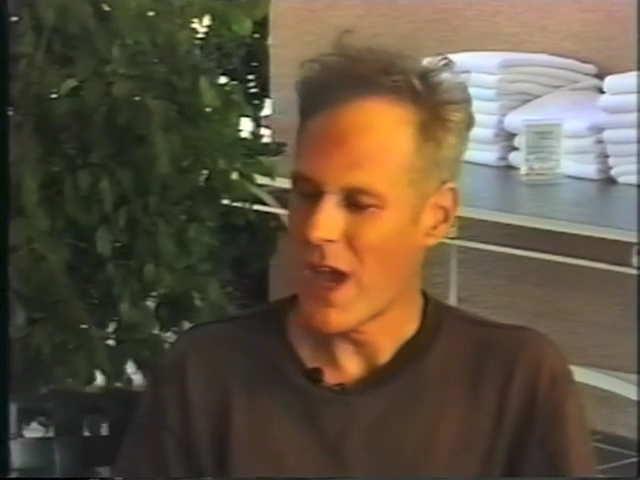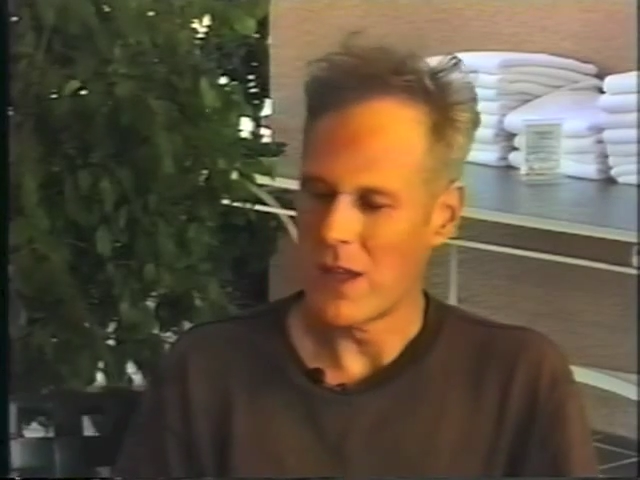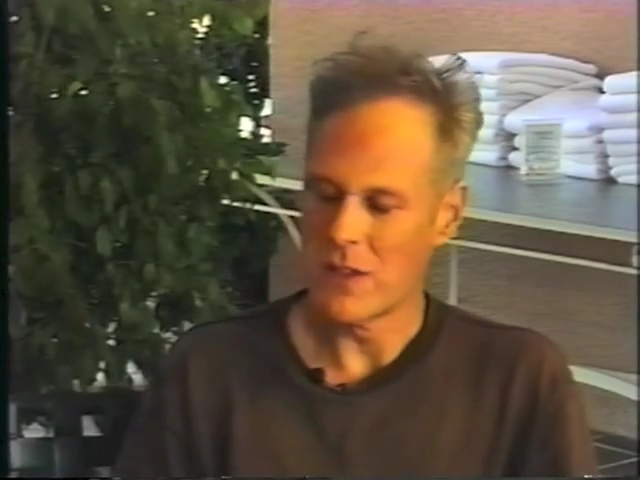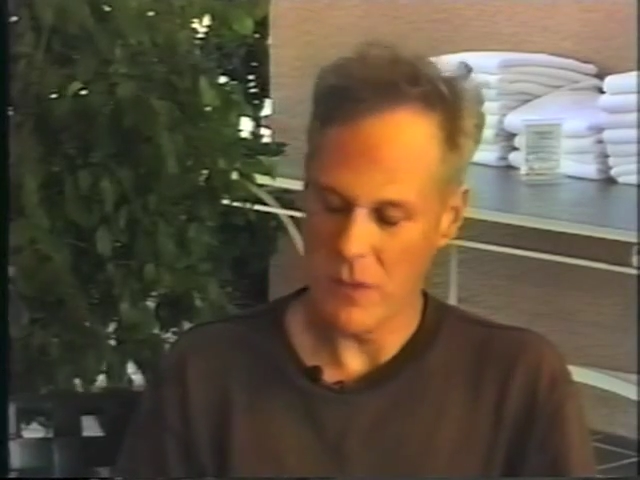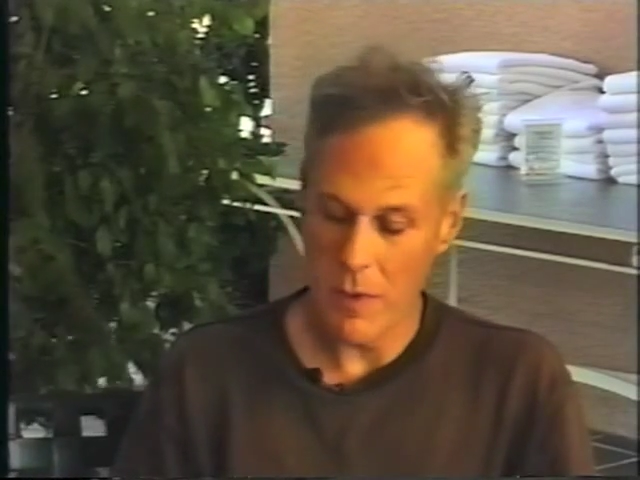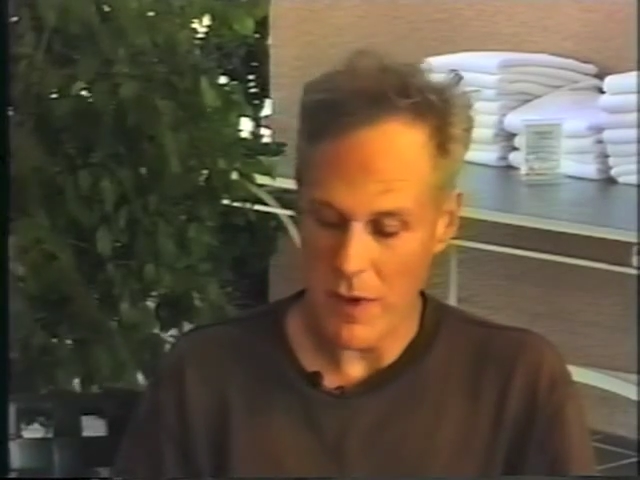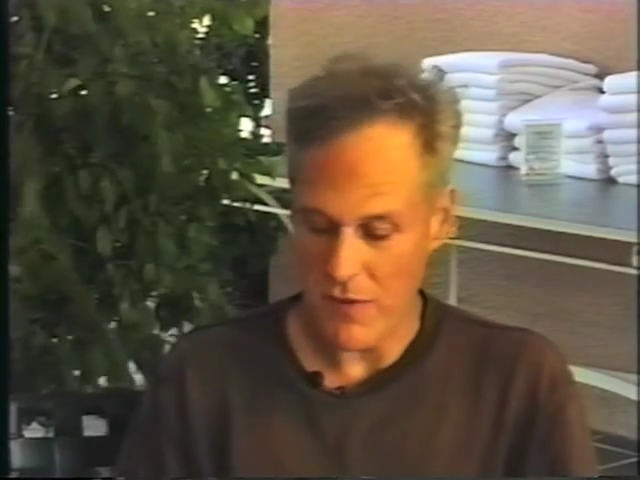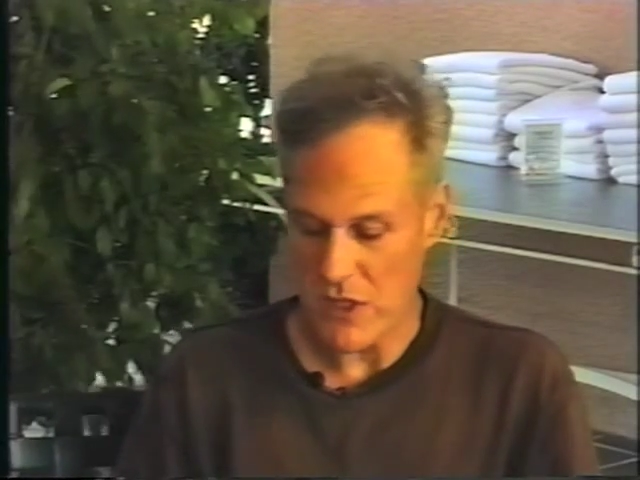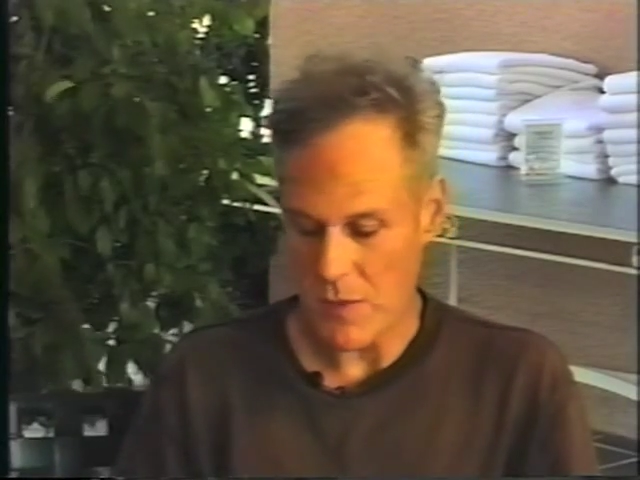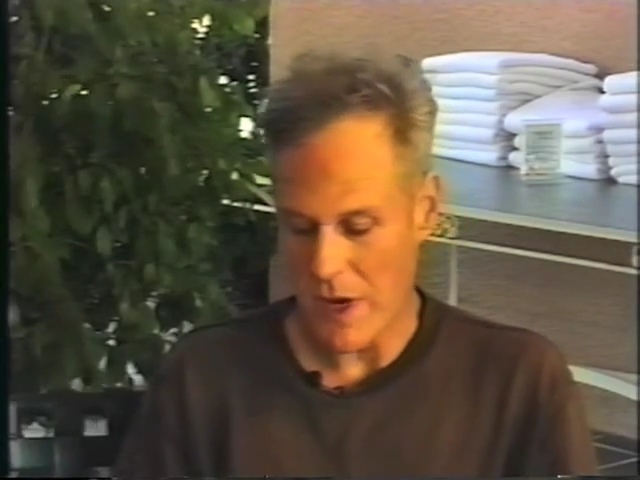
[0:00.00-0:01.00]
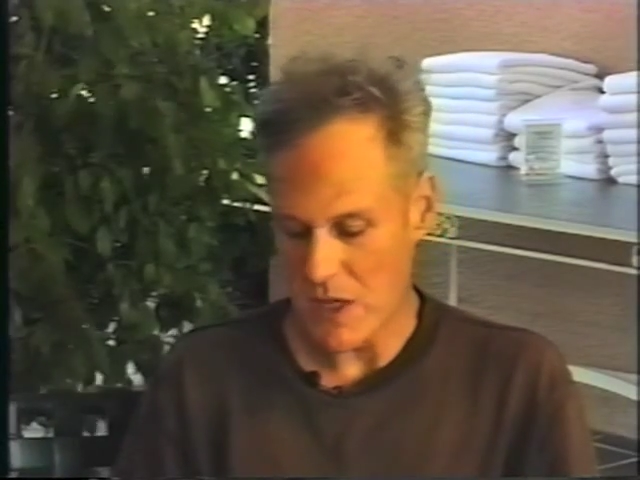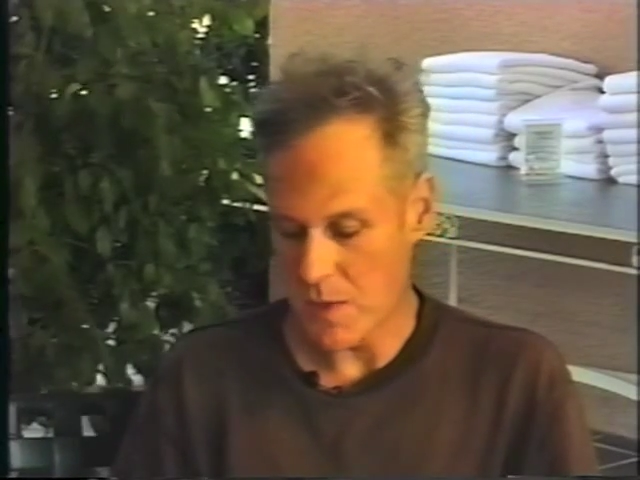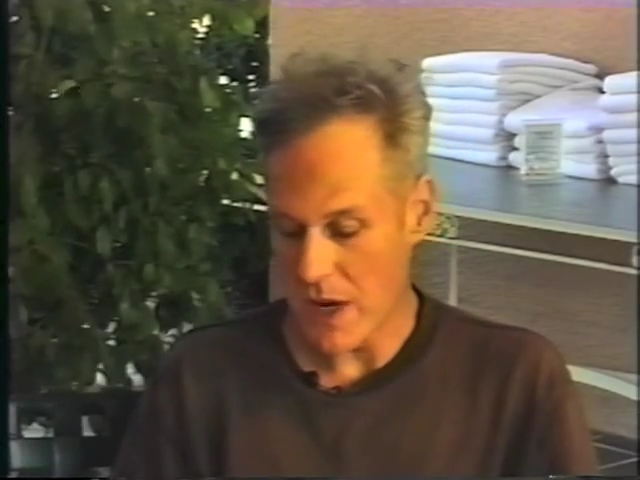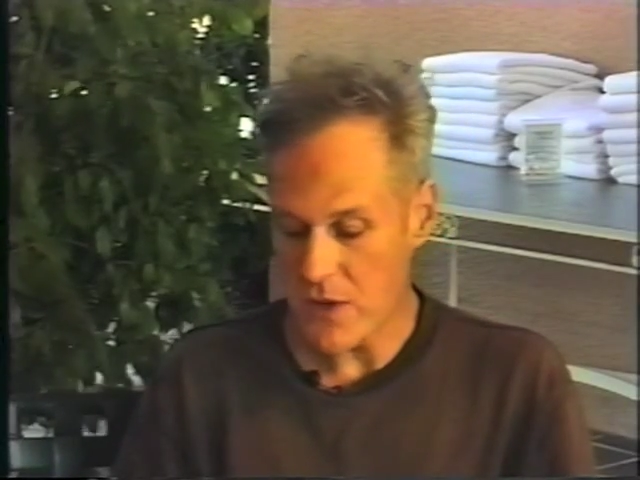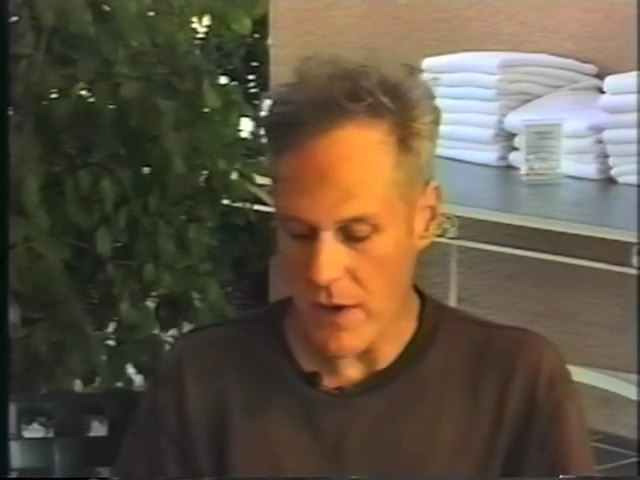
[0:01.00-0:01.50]
And some of my friends are my age,
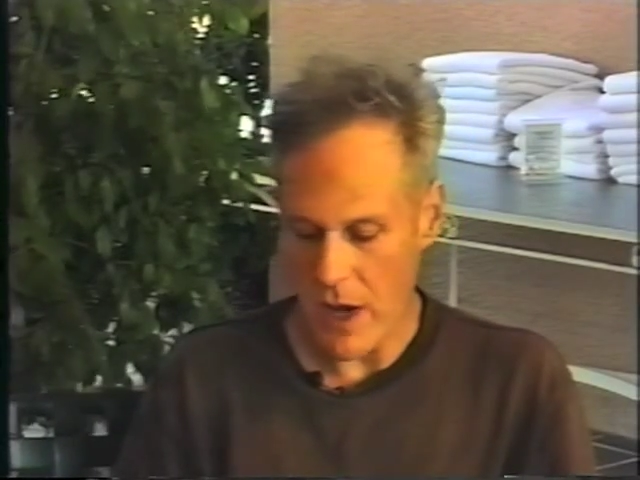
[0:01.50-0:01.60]
but I do